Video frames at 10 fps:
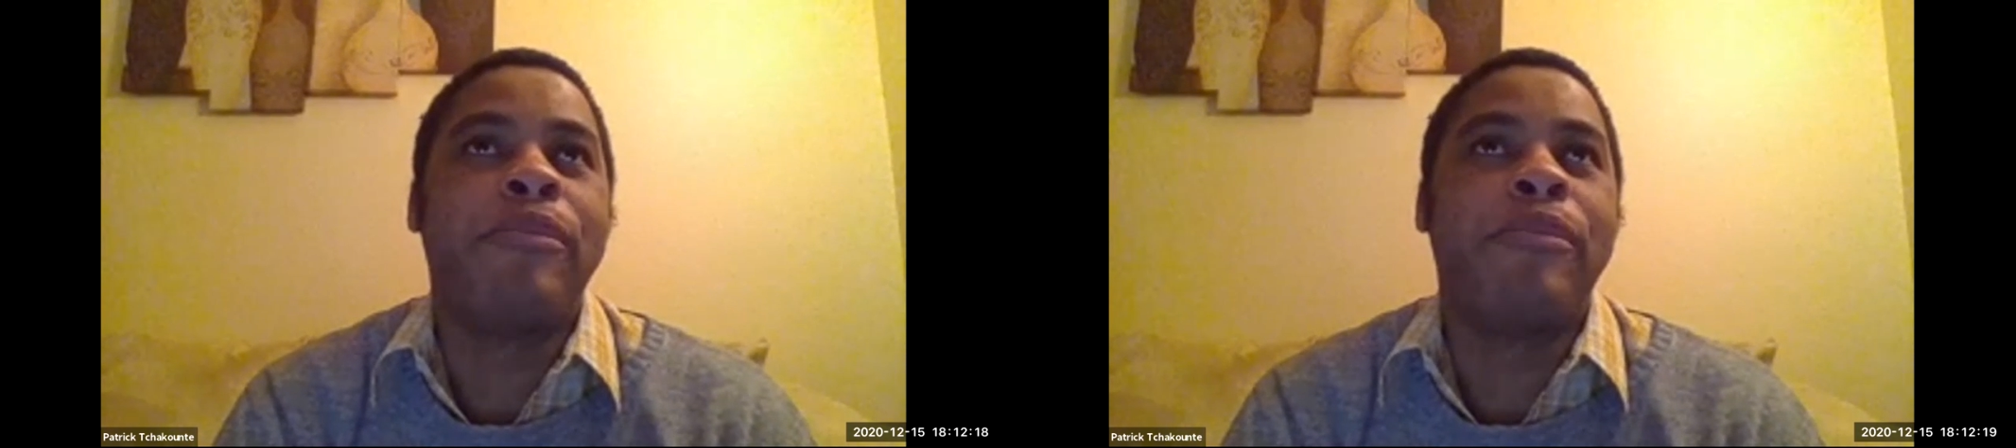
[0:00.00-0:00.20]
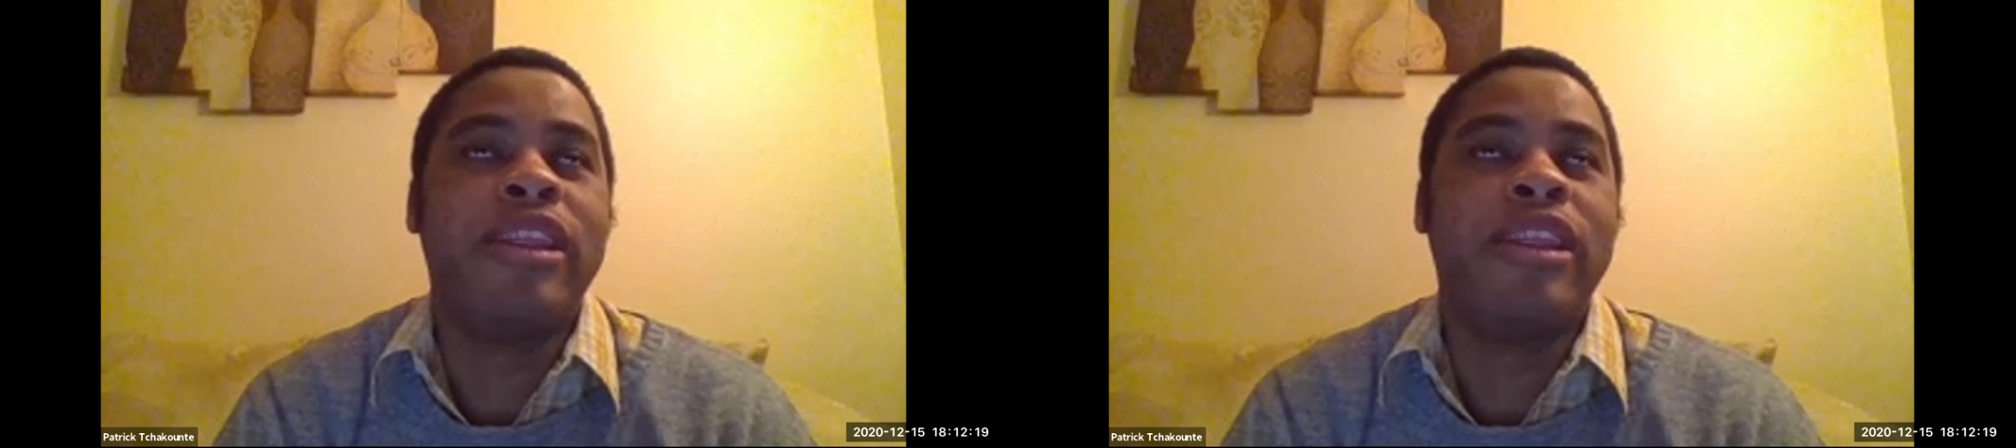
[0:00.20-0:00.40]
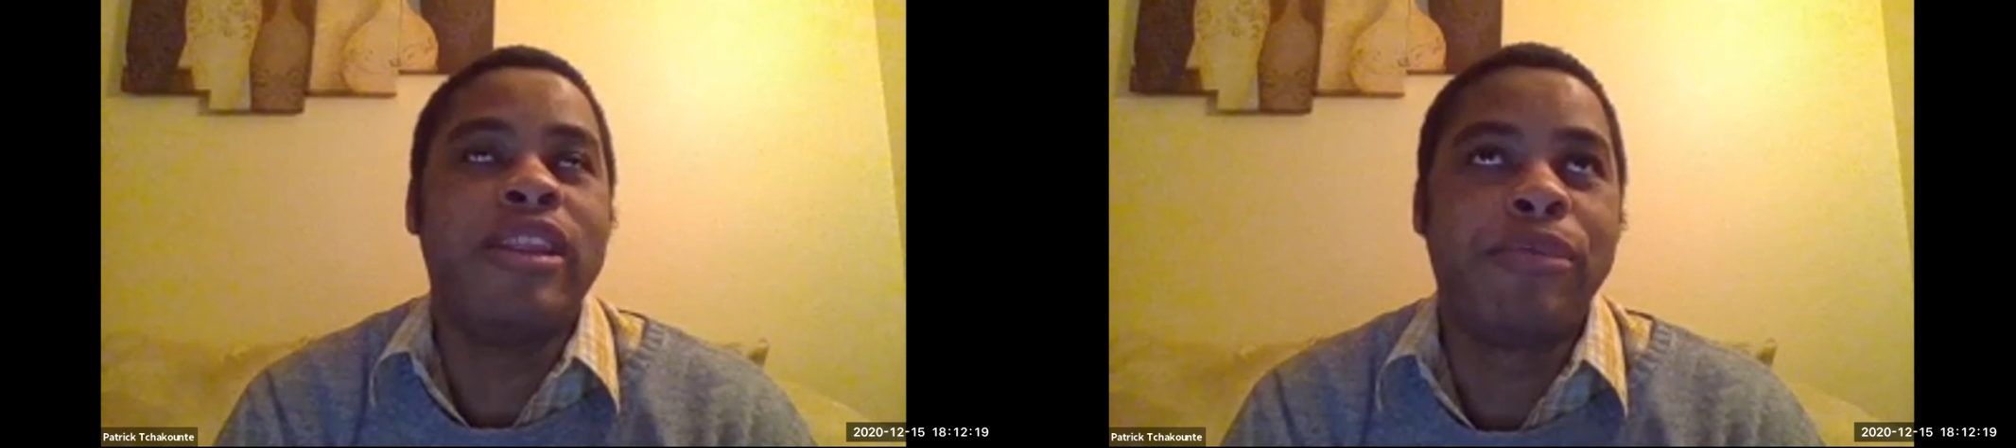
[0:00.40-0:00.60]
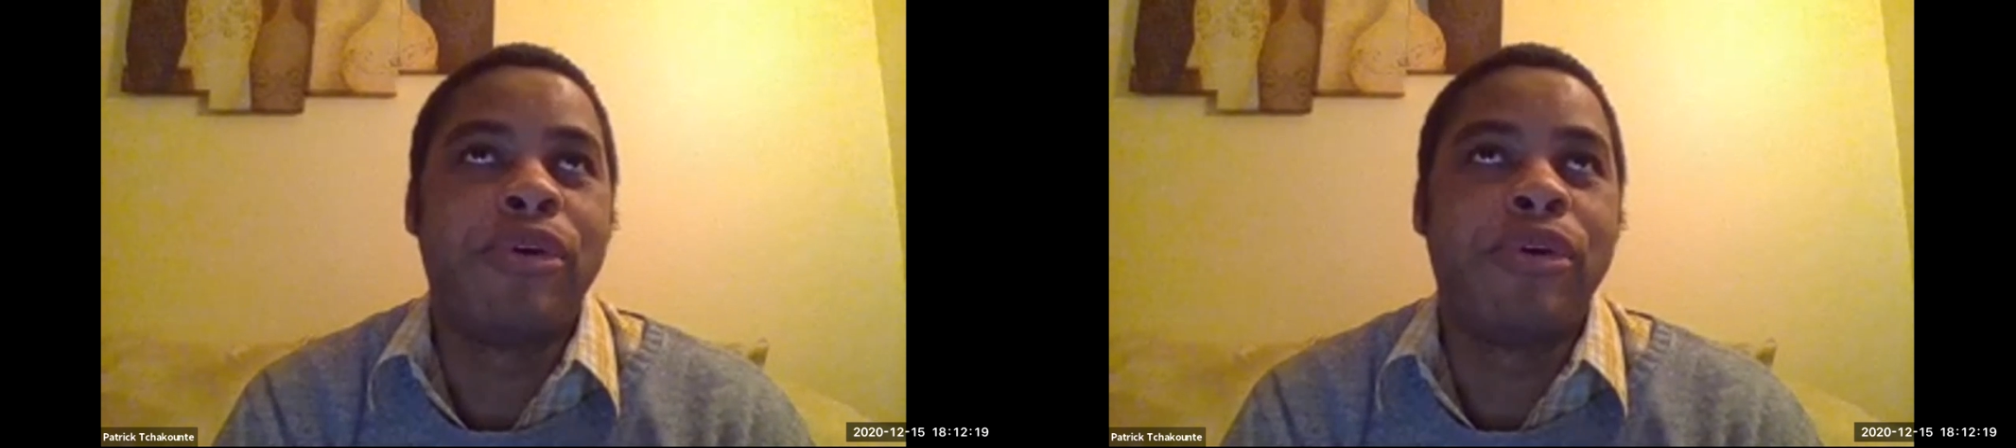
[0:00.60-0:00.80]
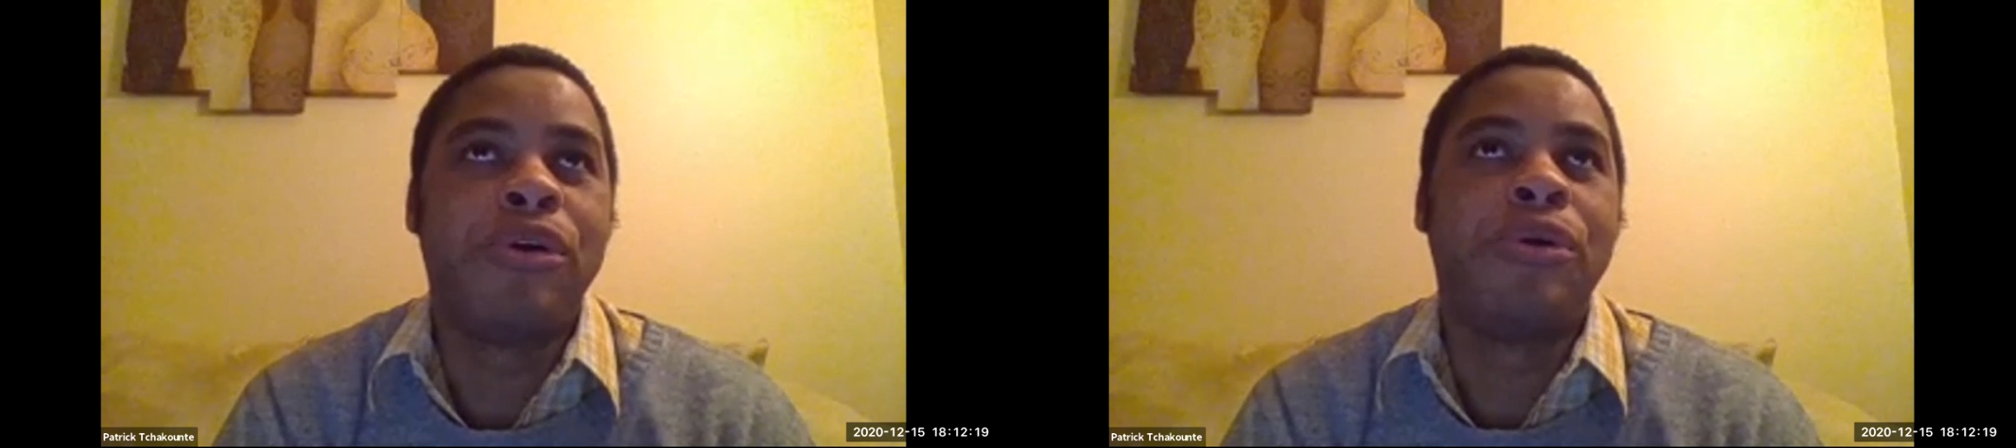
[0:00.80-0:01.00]
many
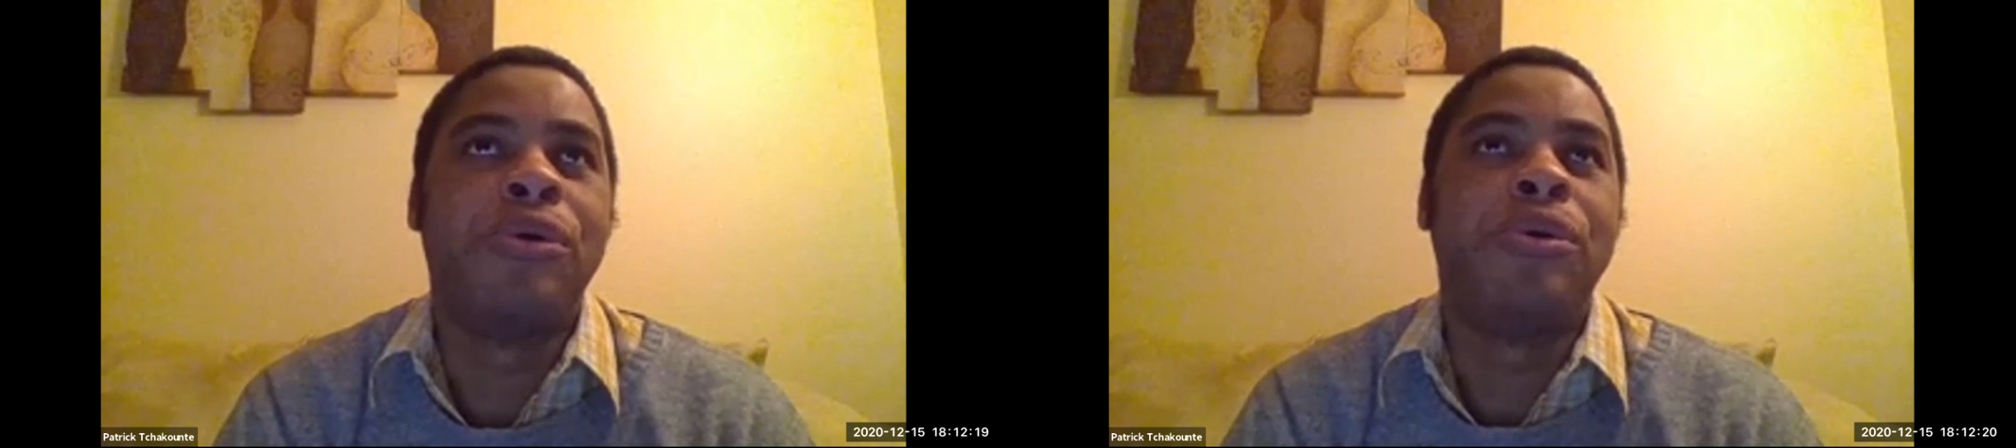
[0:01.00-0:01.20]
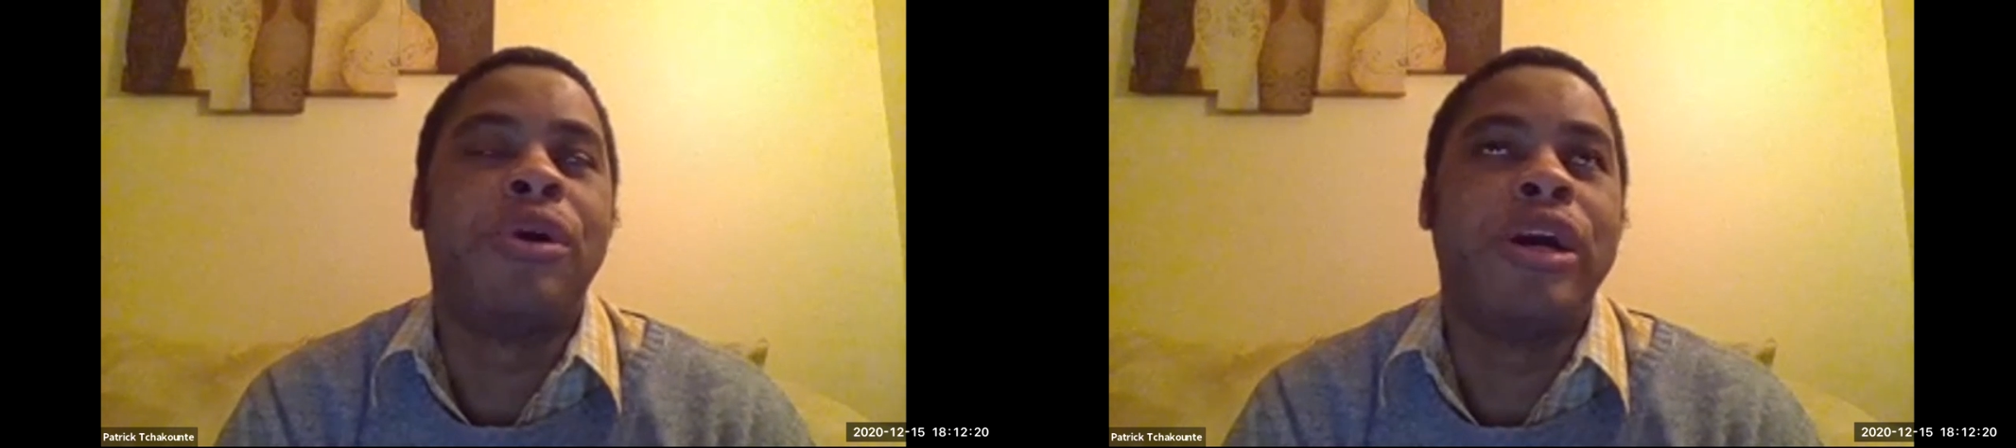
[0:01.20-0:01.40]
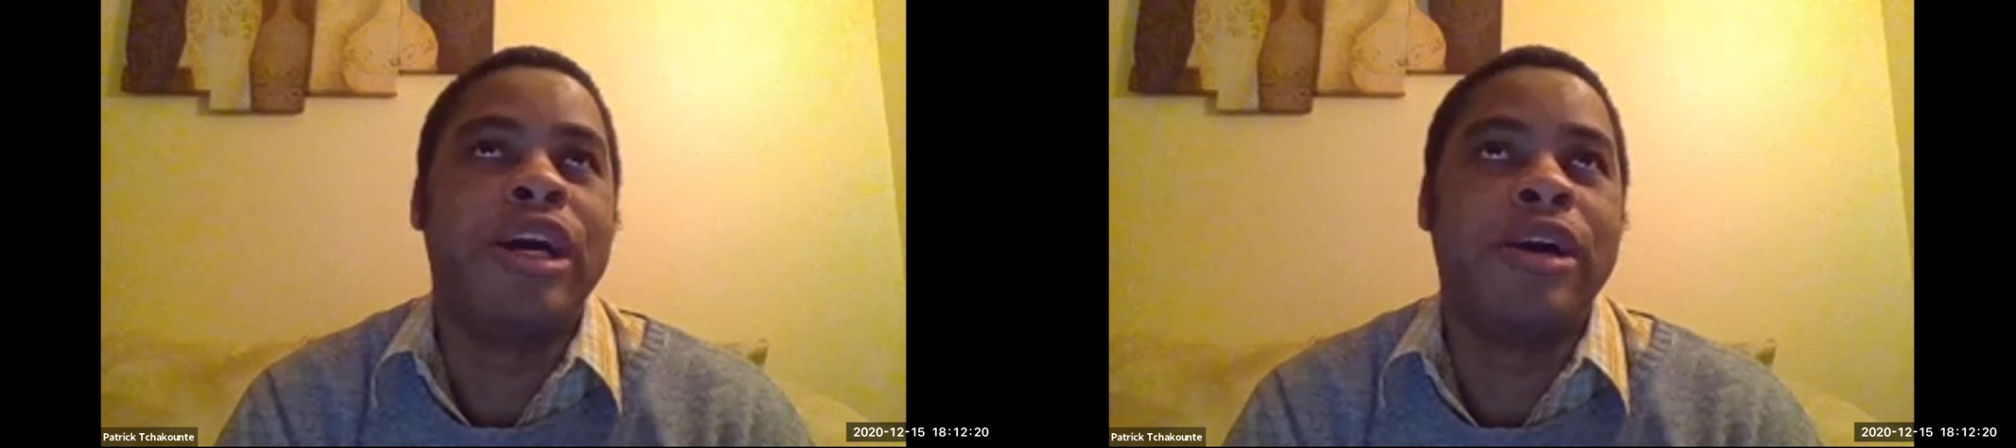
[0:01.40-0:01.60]
people who